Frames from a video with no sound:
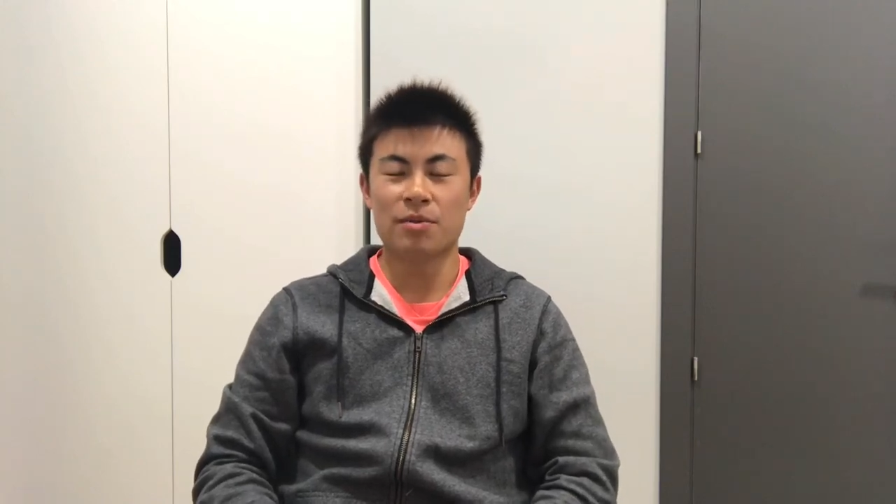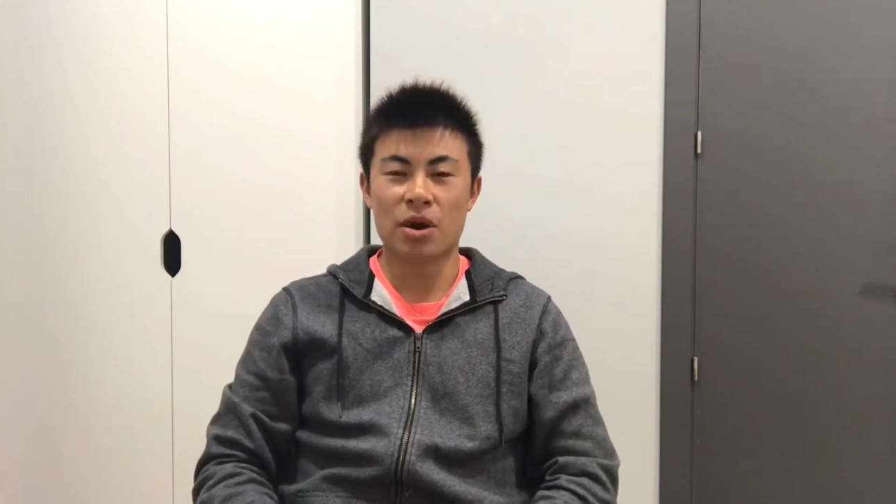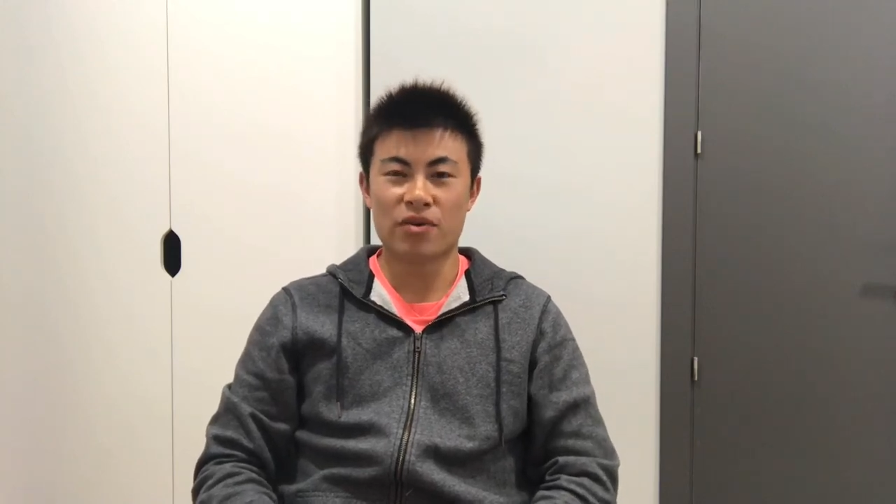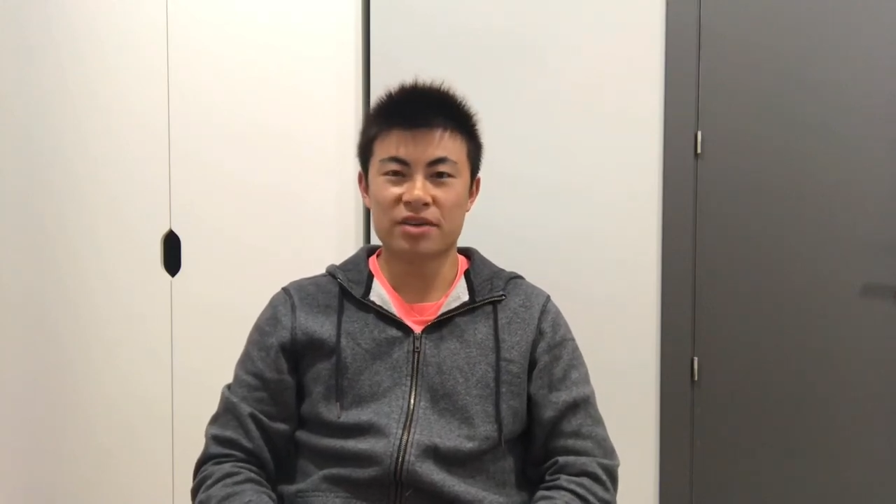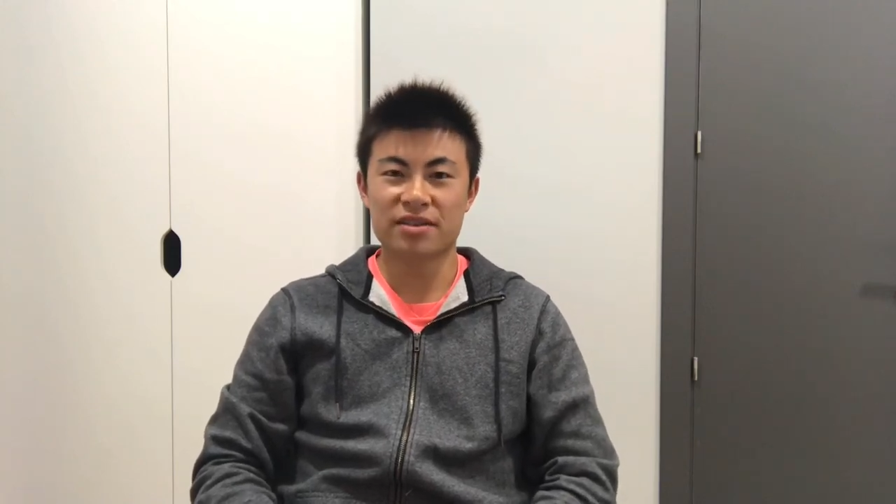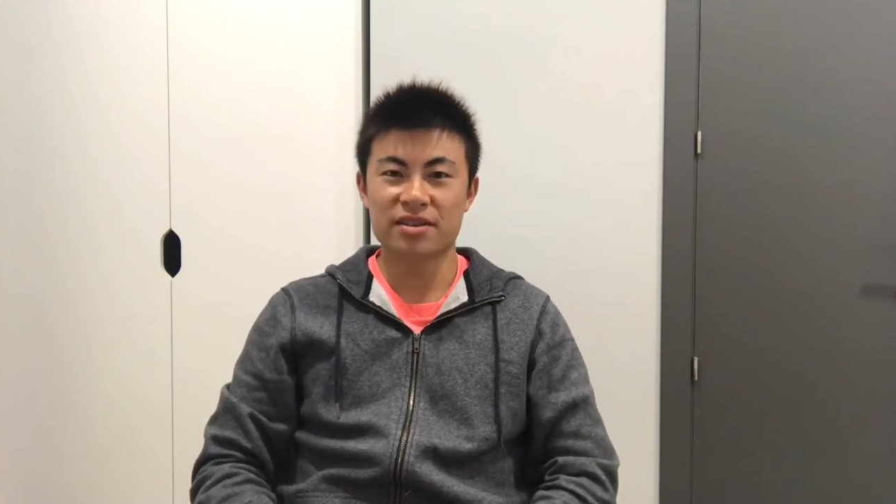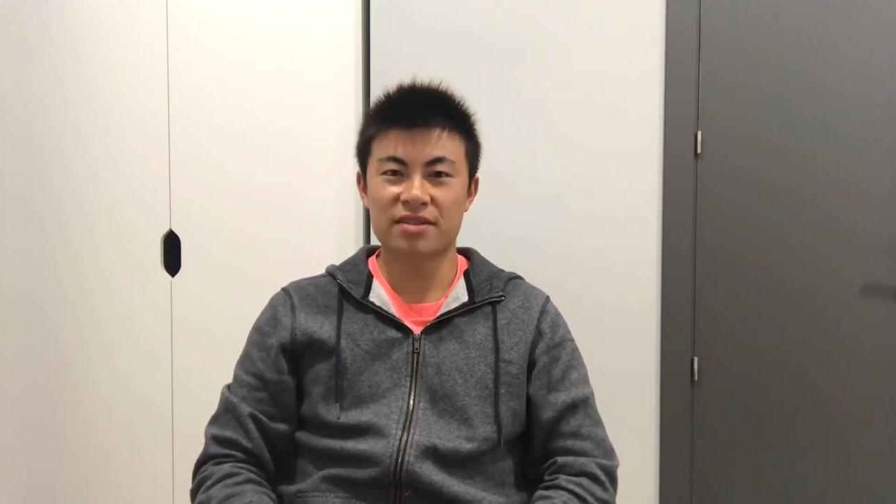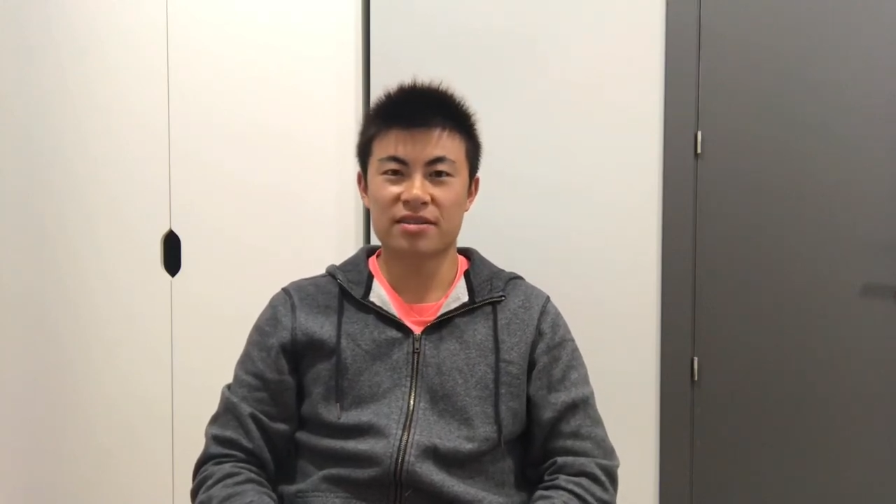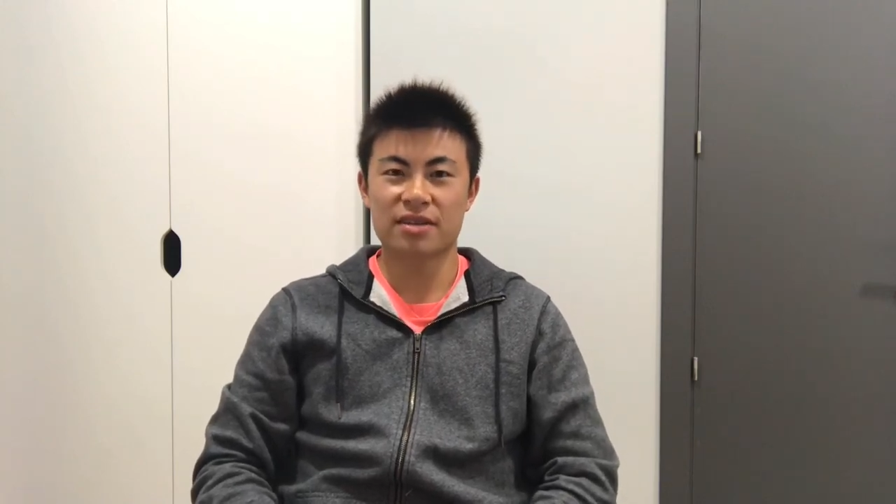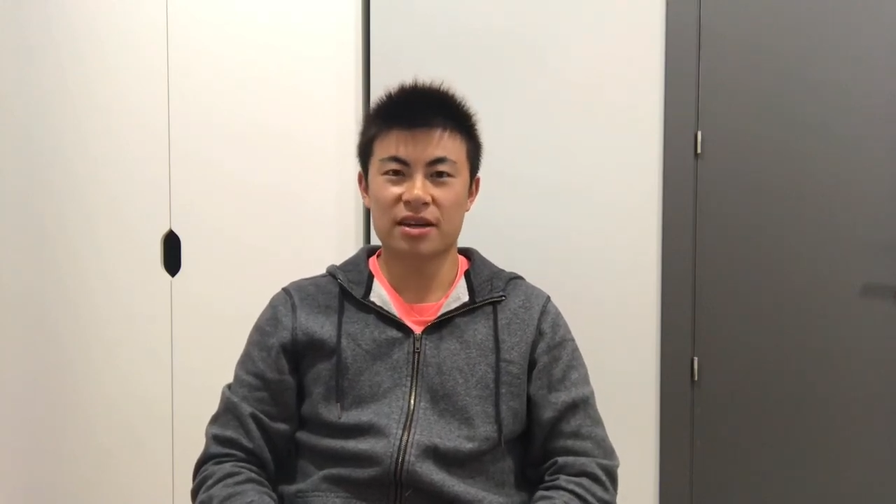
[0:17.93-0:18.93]
in my
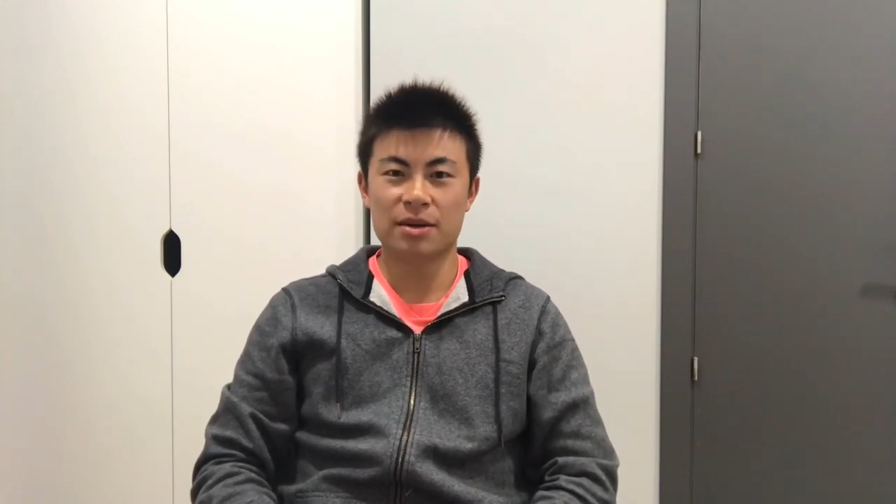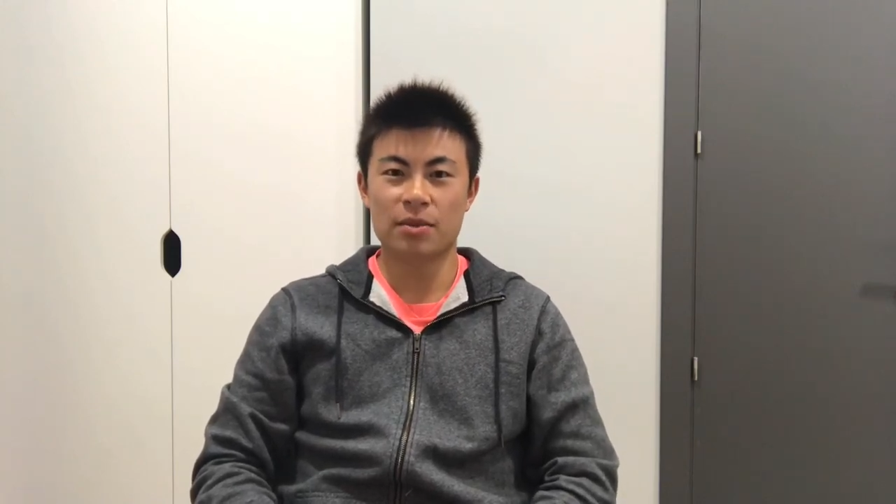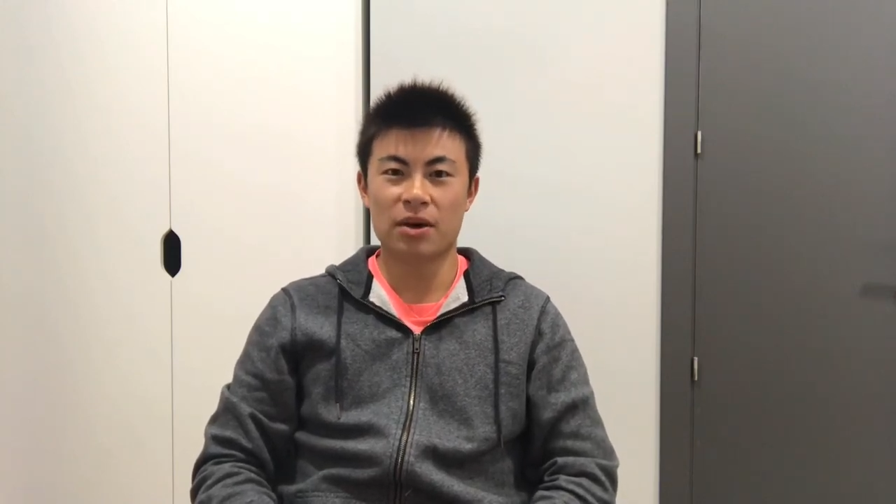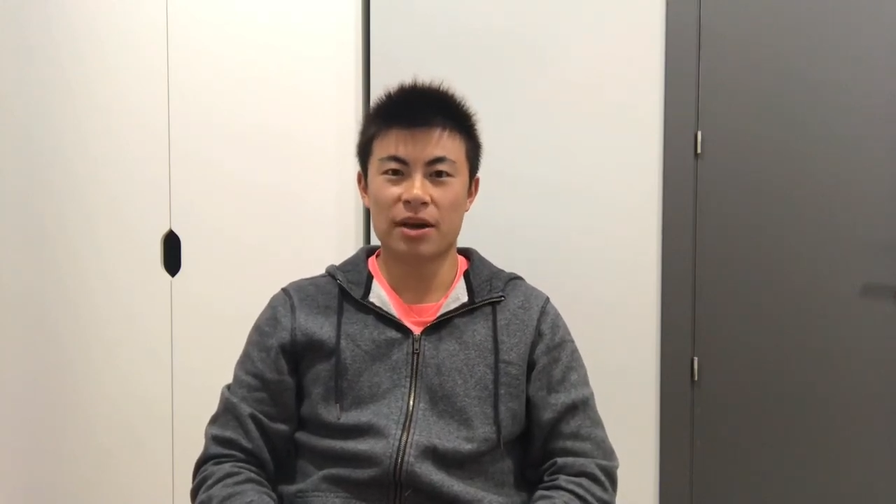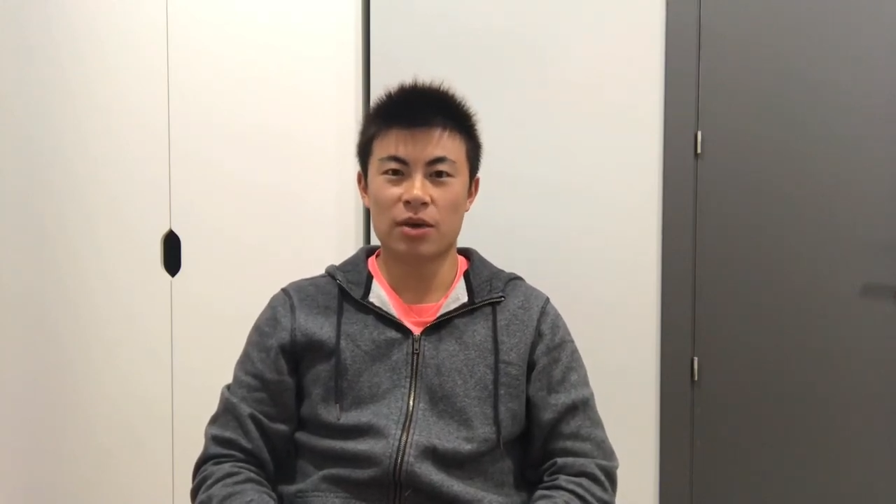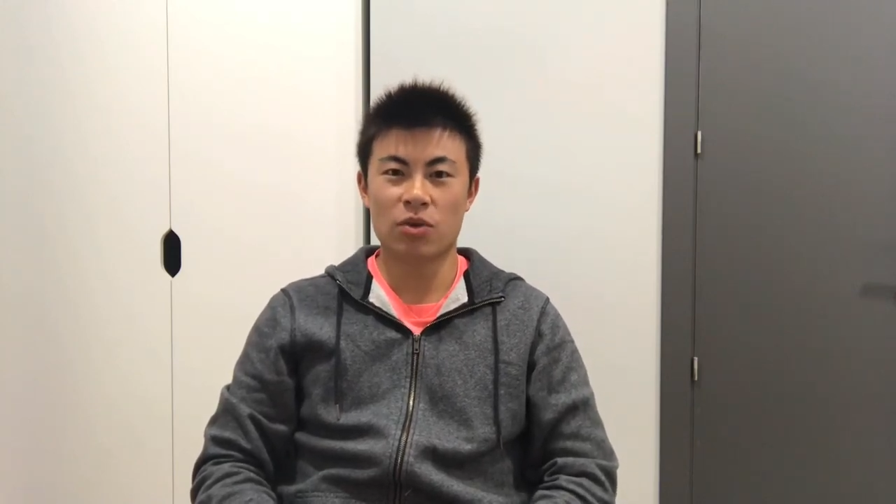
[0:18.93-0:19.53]
residence, in my